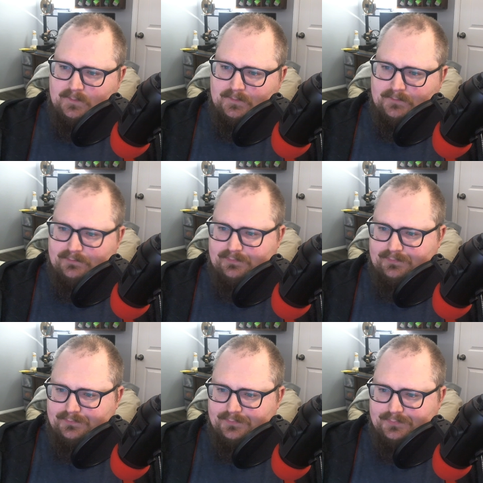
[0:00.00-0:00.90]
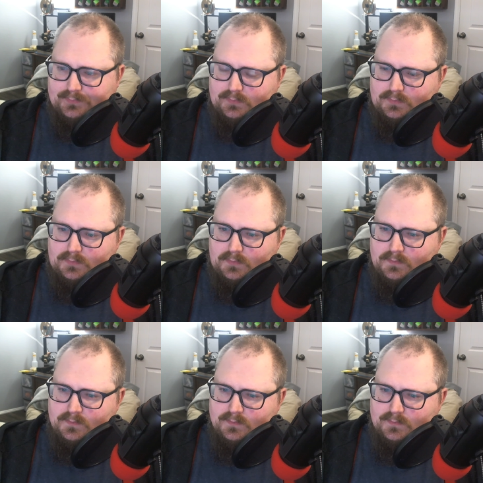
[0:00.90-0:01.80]

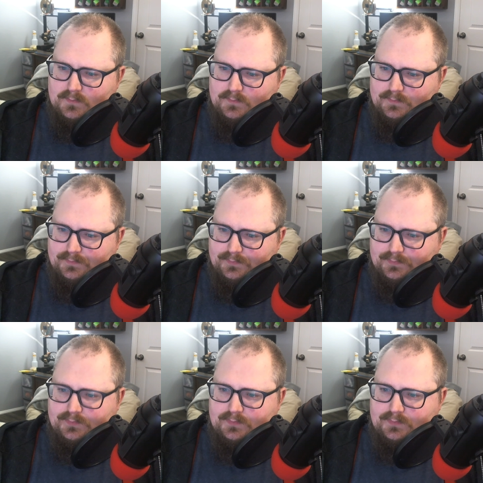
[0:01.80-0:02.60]
No one is speaking in this clip.